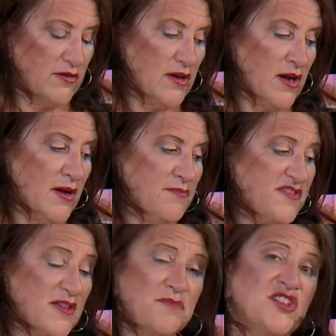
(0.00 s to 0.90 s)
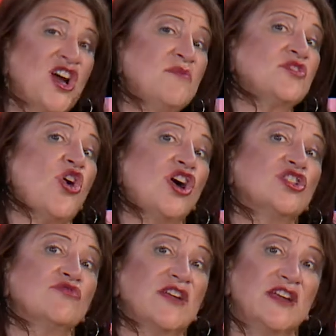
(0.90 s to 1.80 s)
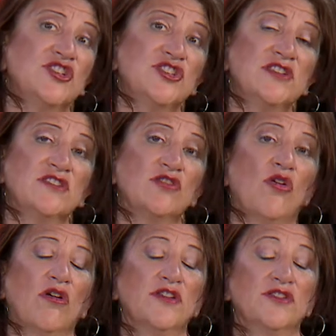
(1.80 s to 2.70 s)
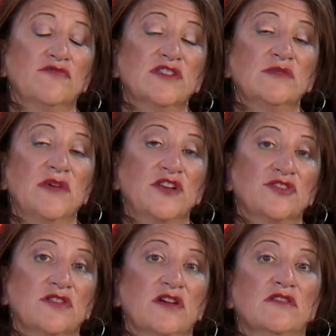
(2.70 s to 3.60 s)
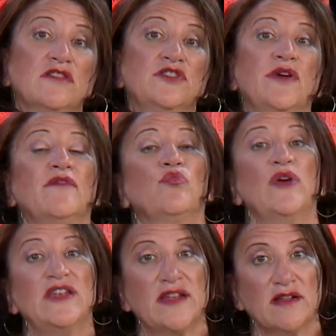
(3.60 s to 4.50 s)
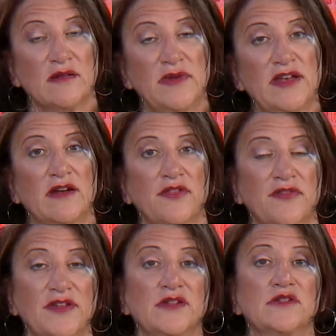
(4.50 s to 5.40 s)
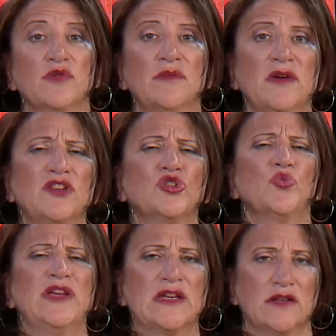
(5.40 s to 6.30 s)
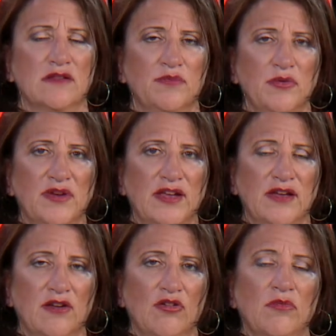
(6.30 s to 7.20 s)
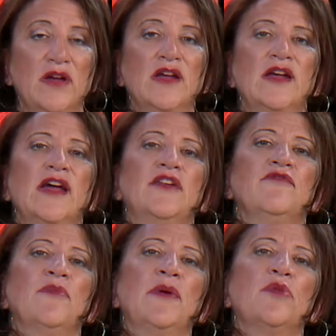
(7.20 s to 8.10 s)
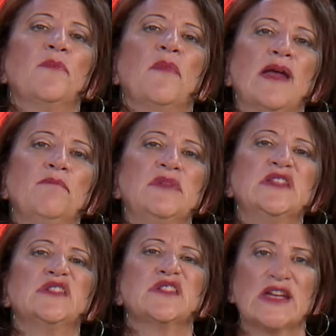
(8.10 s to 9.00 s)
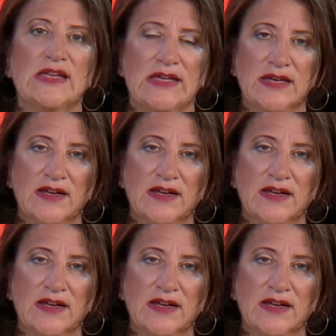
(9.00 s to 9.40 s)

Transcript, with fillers: Um, sometimes on location, it's hard to really match the color and you have wind element and other things. So I might tweak it a little bit when I get home. And remember, it might be sunny.